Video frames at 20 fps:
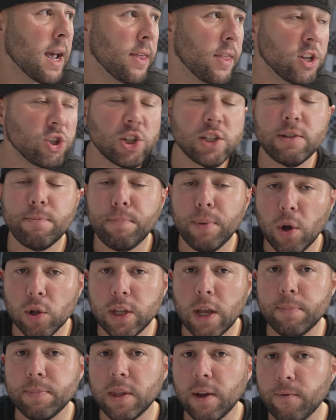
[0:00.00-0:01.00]
and then just
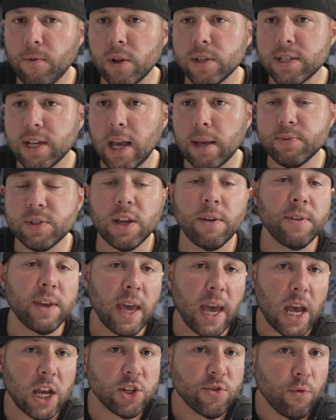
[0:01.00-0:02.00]
build up different types of
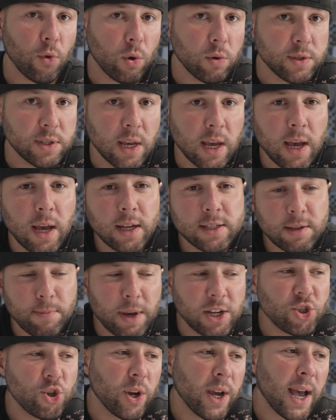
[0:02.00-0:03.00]
cash flows to
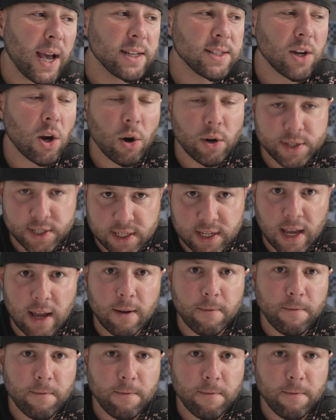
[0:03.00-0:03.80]
make sure you guys are set